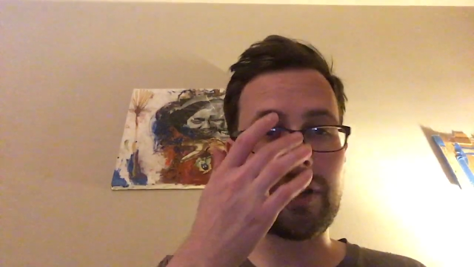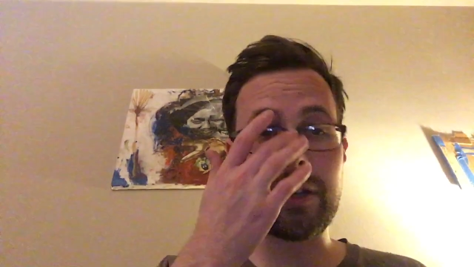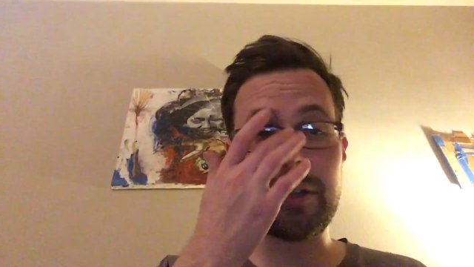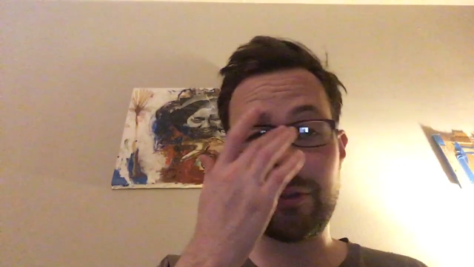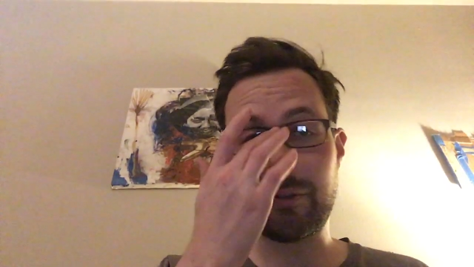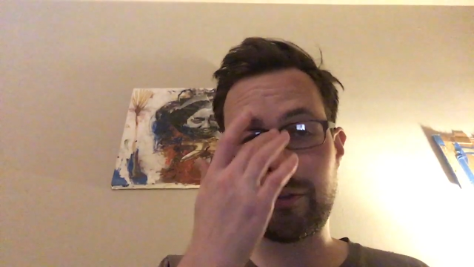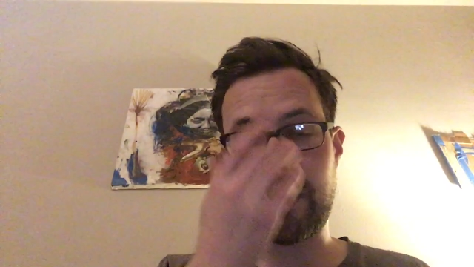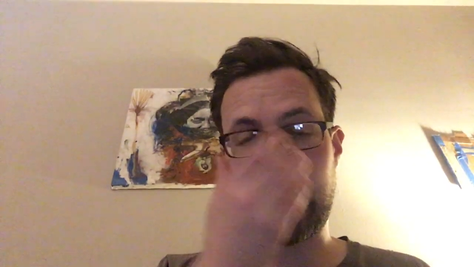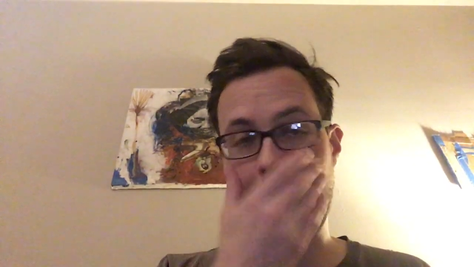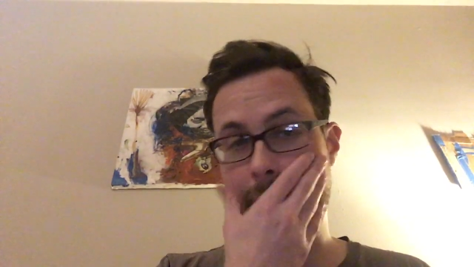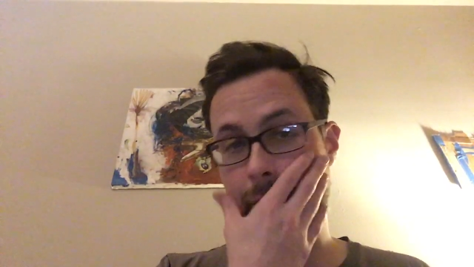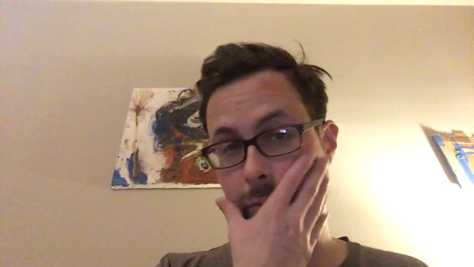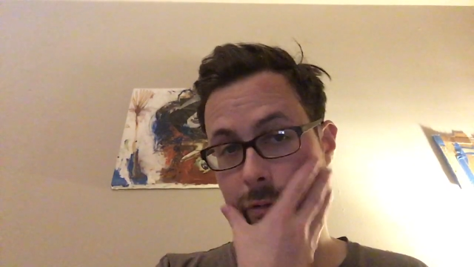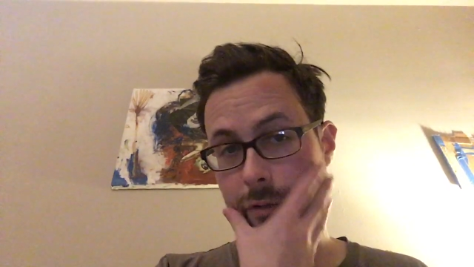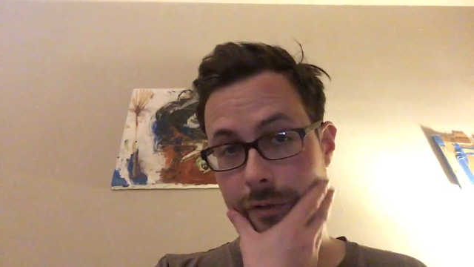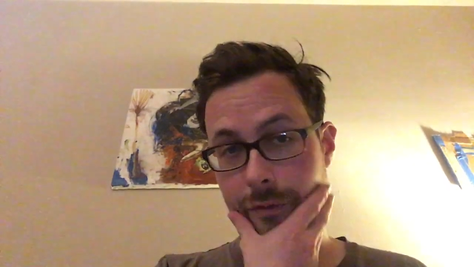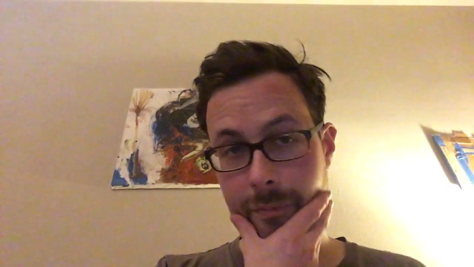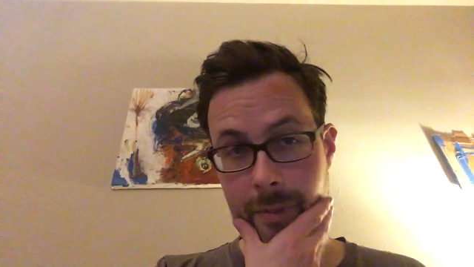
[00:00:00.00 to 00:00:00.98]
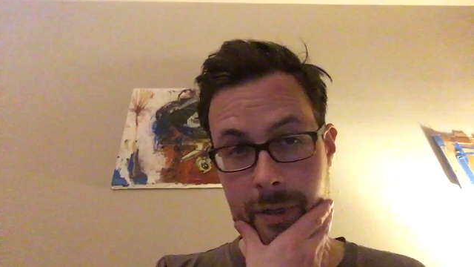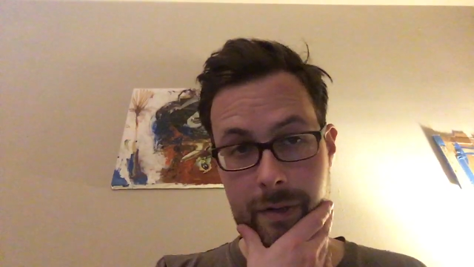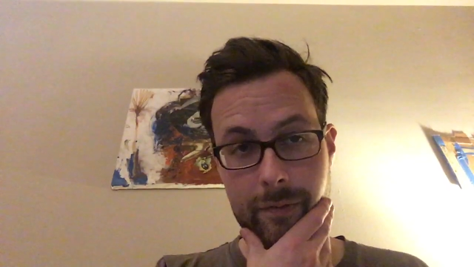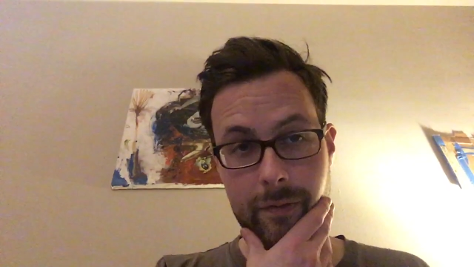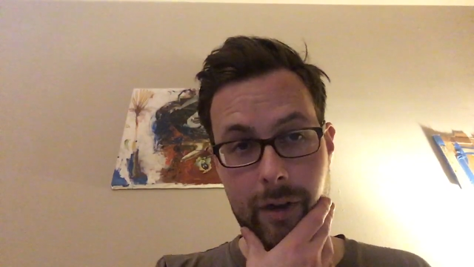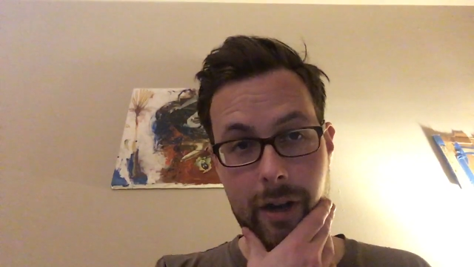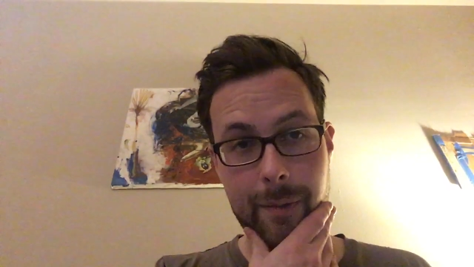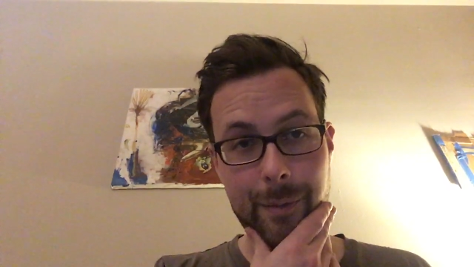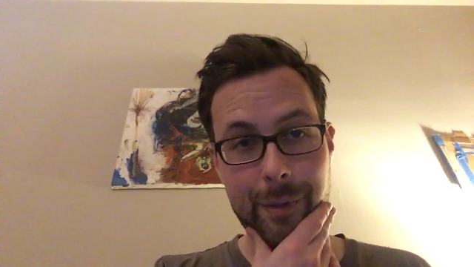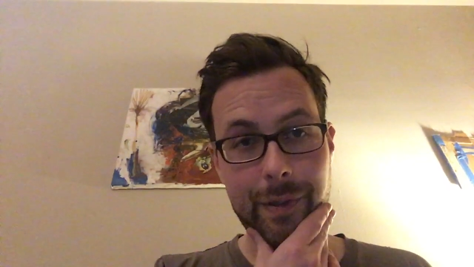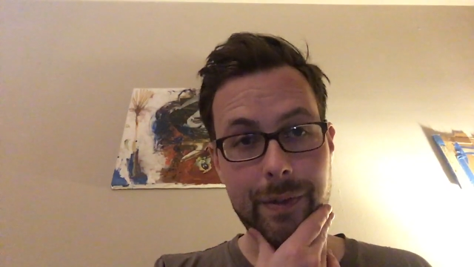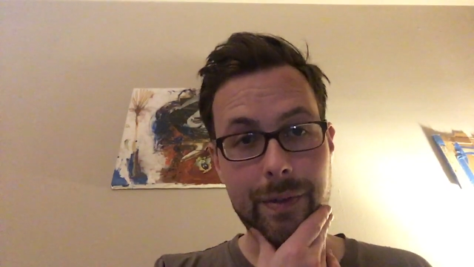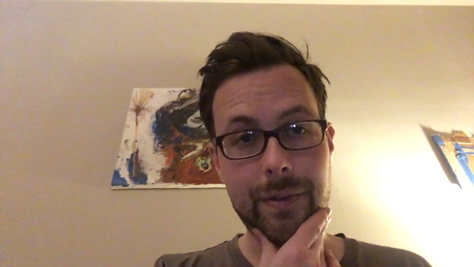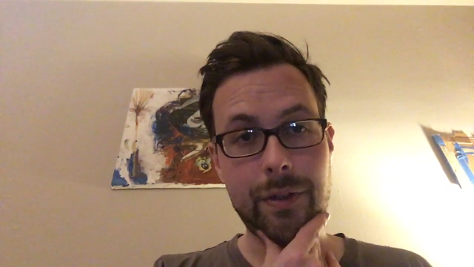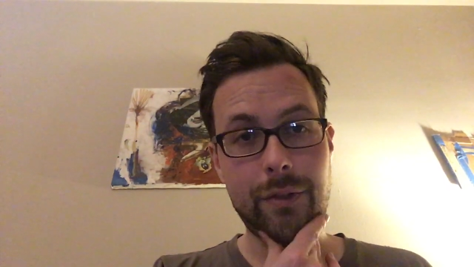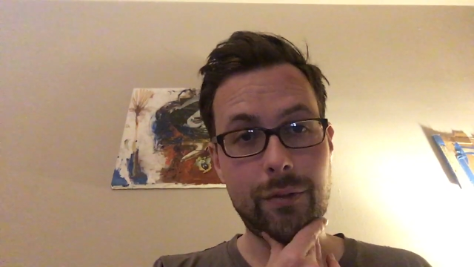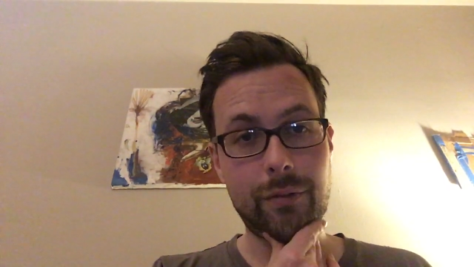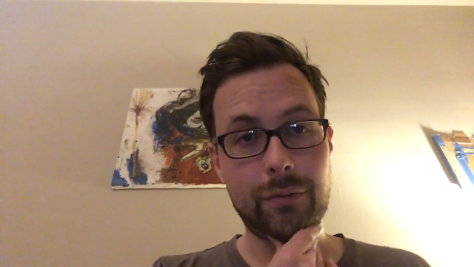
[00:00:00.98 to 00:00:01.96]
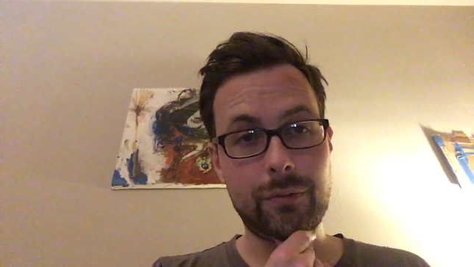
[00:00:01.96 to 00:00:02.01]
underground movement of
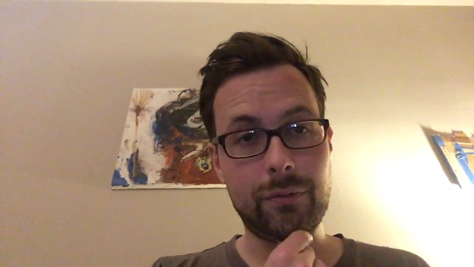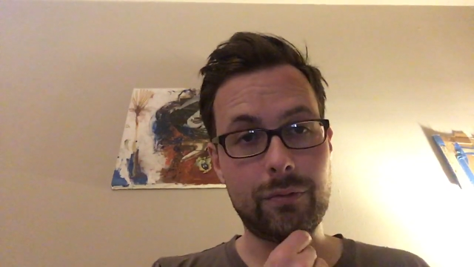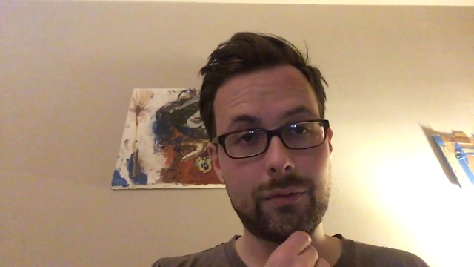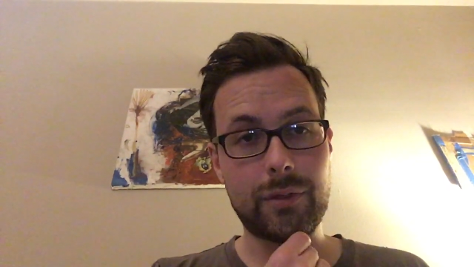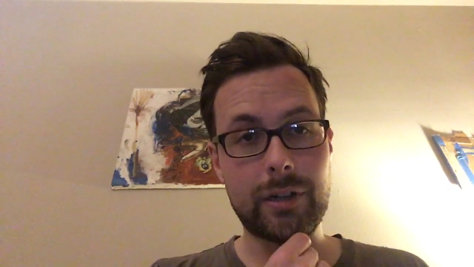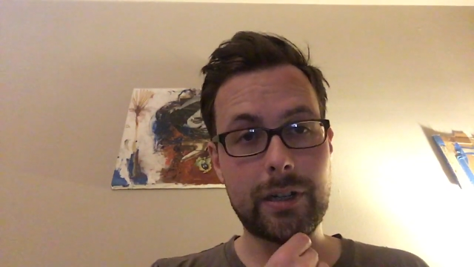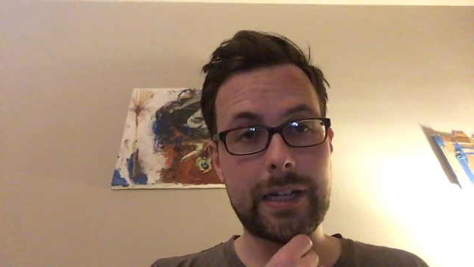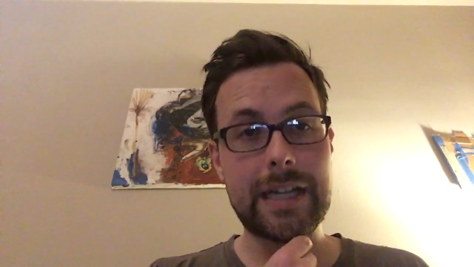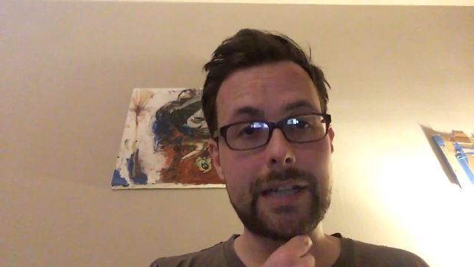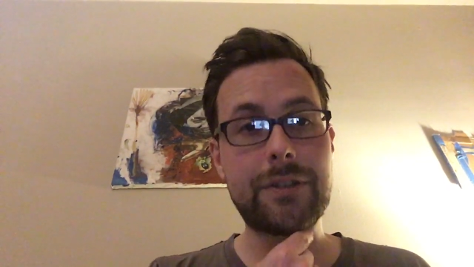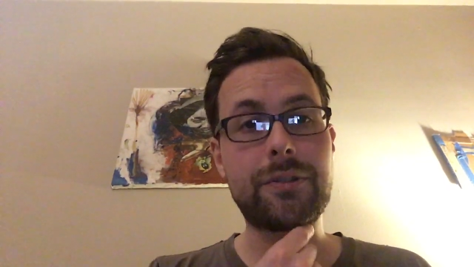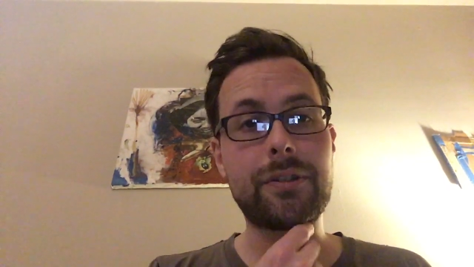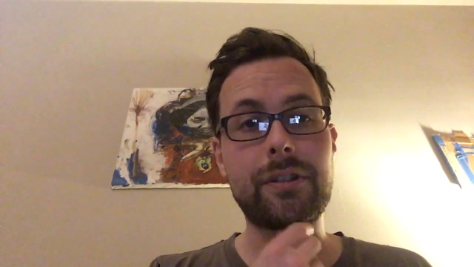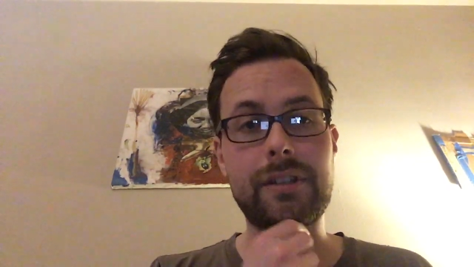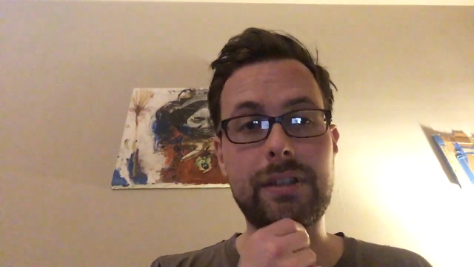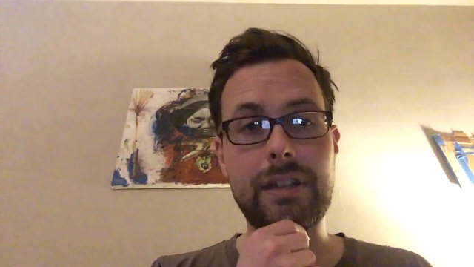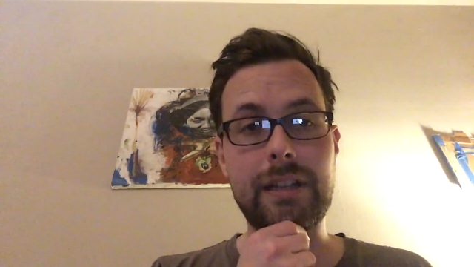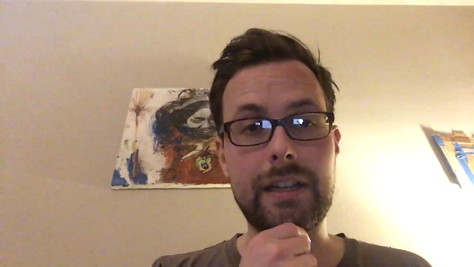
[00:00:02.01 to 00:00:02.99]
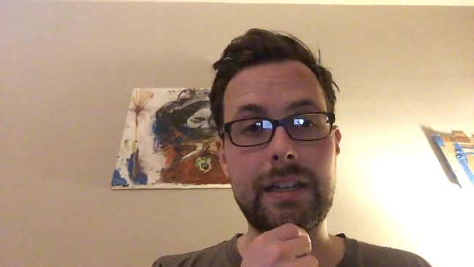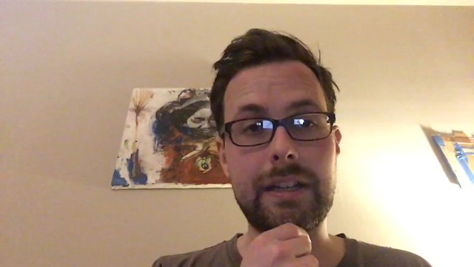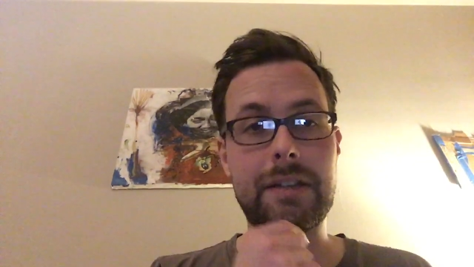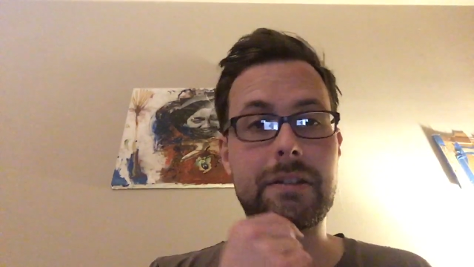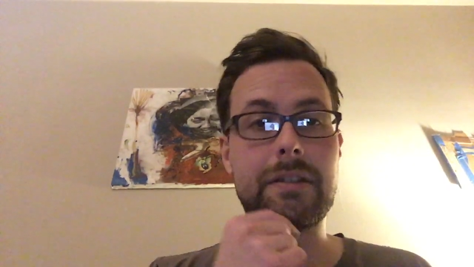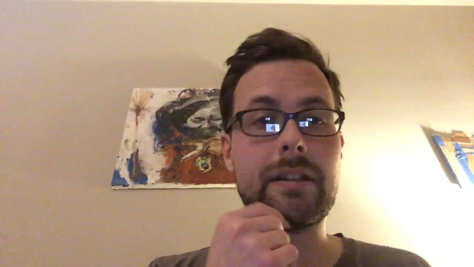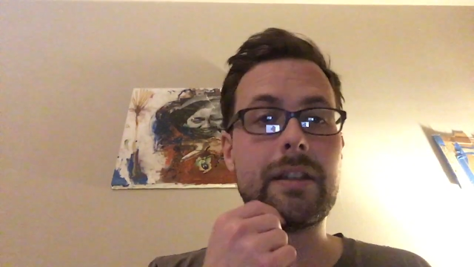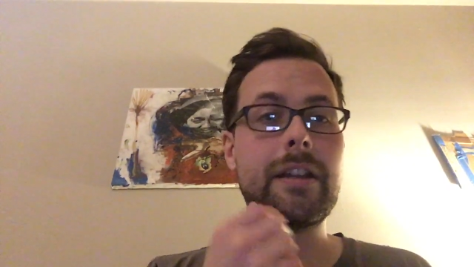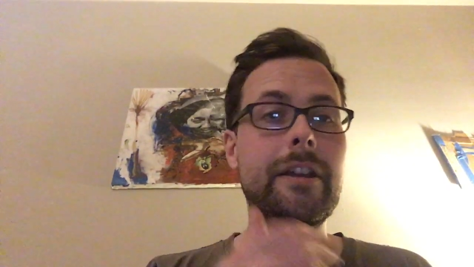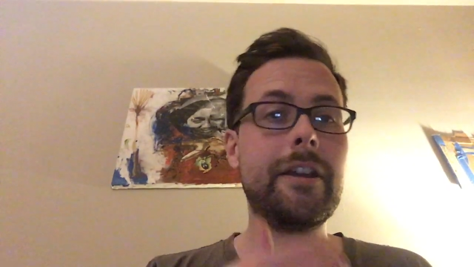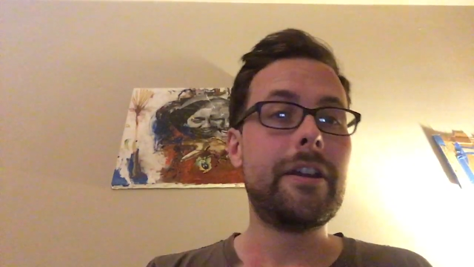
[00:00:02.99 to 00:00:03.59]
Romulans who were interested in